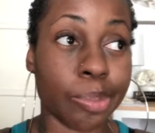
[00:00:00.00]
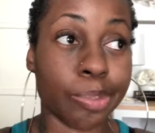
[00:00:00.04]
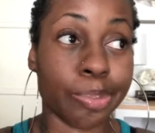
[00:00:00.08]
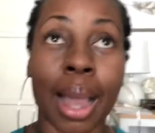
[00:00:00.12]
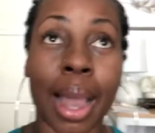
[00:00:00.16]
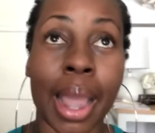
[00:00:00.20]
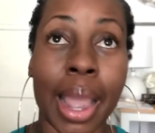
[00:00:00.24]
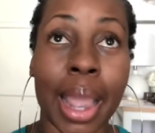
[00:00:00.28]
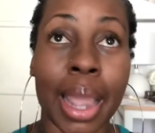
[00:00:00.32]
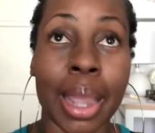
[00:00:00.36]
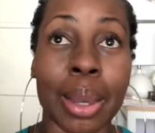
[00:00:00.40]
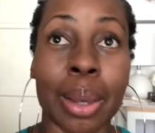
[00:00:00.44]

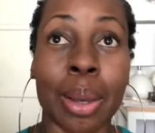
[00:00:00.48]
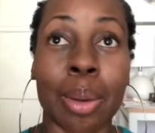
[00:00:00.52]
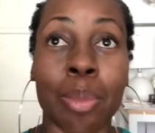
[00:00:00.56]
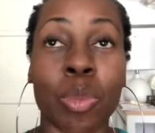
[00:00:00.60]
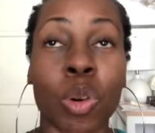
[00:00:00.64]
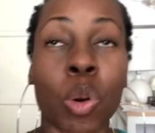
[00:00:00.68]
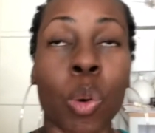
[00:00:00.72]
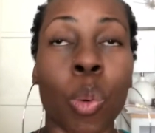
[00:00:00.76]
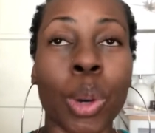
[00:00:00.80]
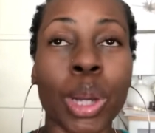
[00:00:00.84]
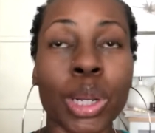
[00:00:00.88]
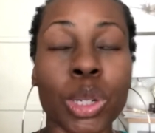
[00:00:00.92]
I am
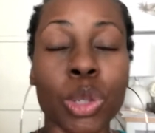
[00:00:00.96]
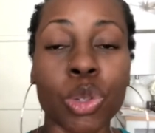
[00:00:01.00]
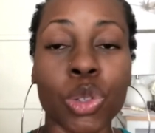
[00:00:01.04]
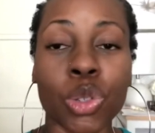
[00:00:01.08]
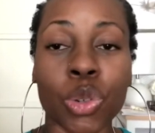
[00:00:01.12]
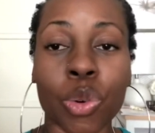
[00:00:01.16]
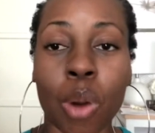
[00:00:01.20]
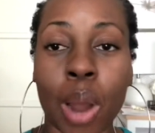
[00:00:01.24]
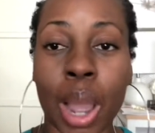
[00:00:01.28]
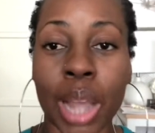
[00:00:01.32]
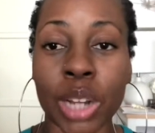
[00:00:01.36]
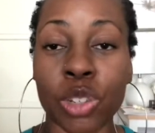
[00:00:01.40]
going to
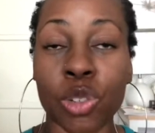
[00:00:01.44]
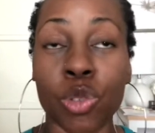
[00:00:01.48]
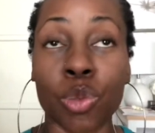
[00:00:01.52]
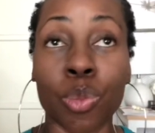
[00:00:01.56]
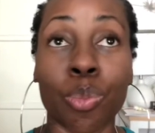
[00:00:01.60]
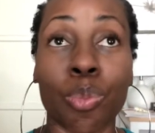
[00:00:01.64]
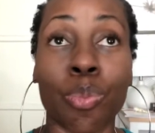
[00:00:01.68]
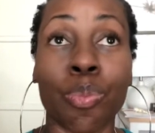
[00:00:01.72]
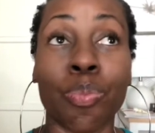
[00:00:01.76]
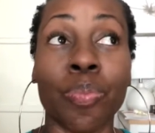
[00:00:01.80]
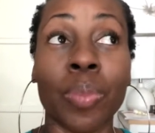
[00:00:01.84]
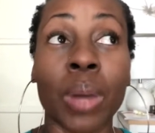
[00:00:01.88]
try to
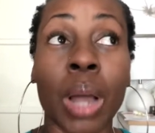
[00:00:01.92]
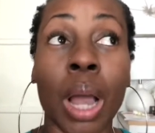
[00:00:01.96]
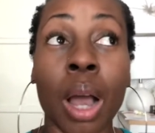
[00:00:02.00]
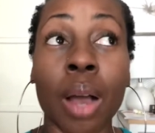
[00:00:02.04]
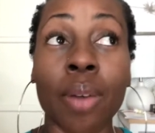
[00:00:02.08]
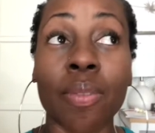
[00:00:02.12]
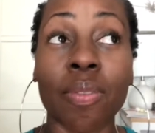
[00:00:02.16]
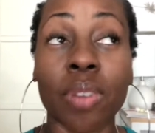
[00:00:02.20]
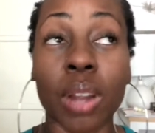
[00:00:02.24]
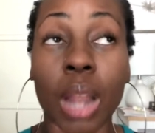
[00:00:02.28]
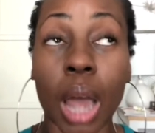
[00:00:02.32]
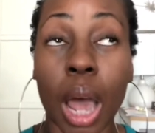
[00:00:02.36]

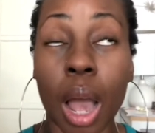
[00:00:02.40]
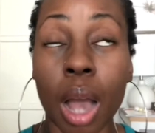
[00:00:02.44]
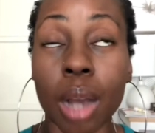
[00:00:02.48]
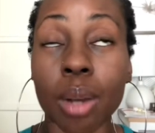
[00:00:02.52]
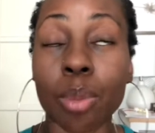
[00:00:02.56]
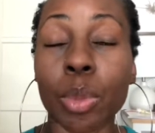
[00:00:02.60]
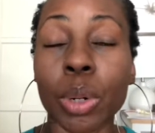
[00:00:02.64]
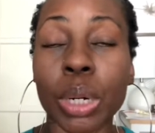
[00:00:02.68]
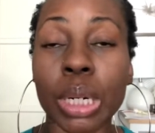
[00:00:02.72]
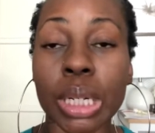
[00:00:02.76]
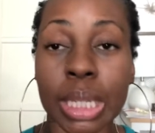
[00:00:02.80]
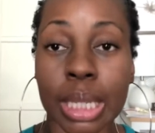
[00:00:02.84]
vlog
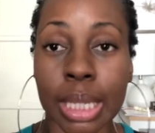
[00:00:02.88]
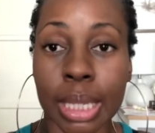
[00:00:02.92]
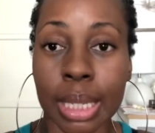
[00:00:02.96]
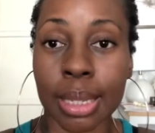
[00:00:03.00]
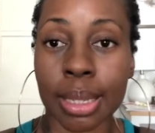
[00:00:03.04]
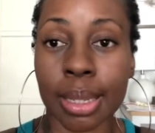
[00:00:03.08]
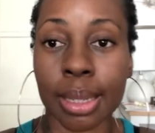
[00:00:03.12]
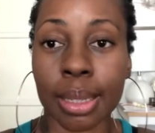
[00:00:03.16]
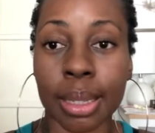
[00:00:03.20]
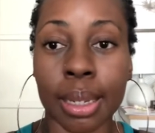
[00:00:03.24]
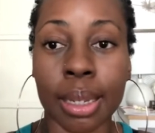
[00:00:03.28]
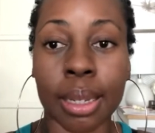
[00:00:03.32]
more
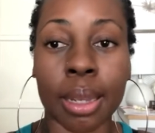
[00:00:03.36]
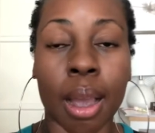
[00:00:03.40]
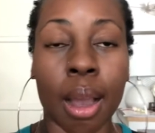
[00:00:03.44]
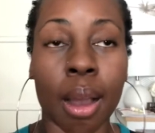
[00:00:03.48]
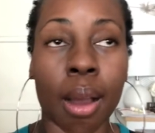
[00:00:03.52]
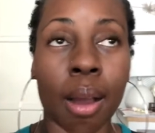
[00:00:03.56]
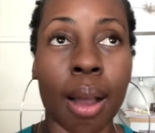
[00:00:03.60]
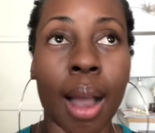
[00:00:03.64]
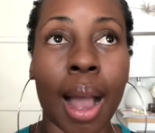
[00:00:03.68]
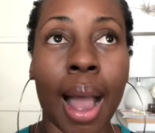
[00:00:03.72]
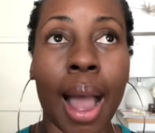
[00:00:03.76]
consistently, y'all.